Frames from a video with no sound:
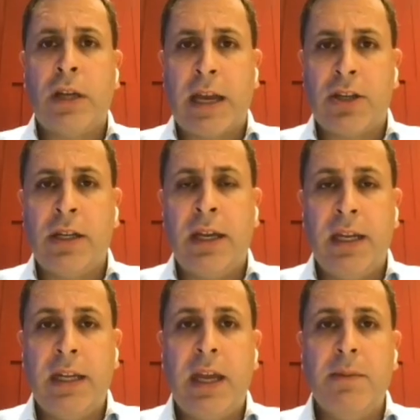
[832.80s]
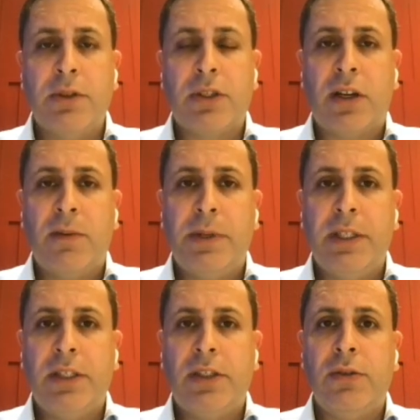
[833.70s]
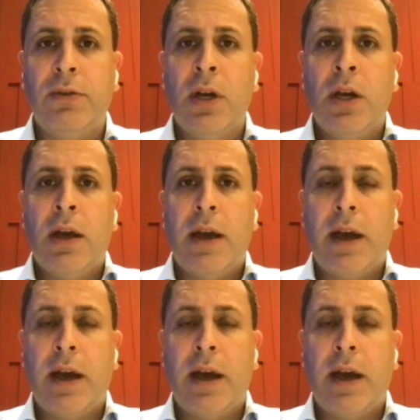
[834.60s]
which actually enables companies to